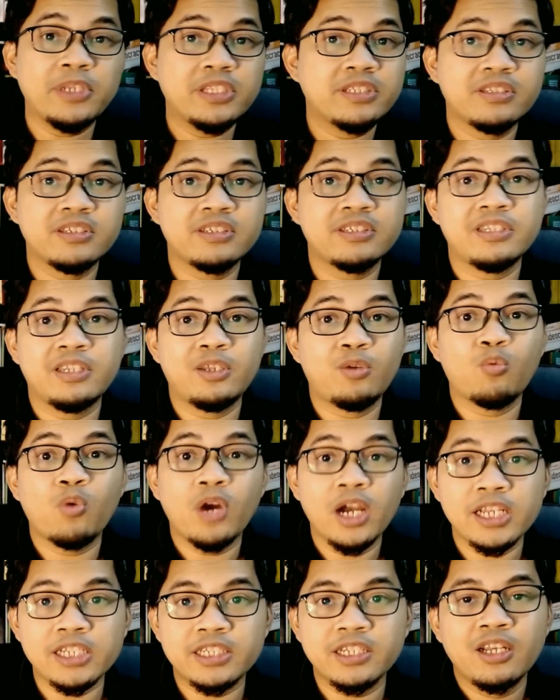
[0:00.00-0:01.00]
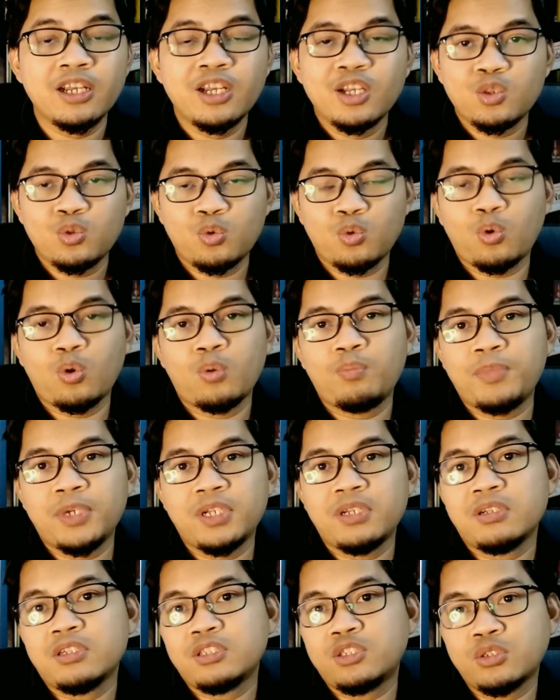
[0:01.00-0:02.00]
businessly wise to
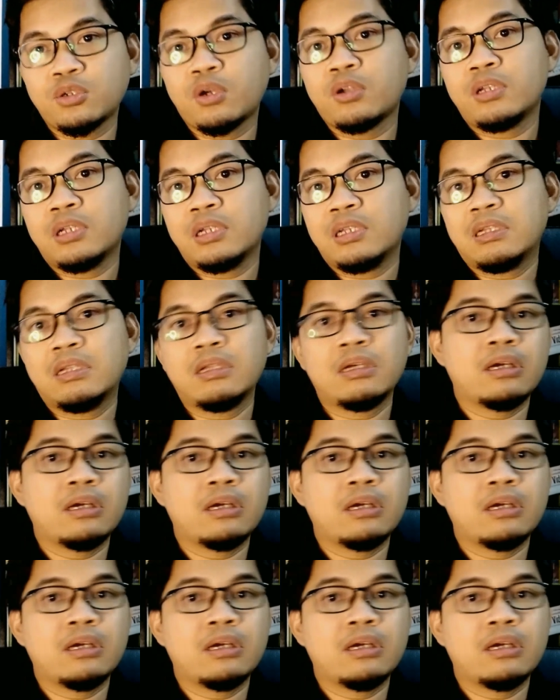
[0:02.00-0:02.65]
open a short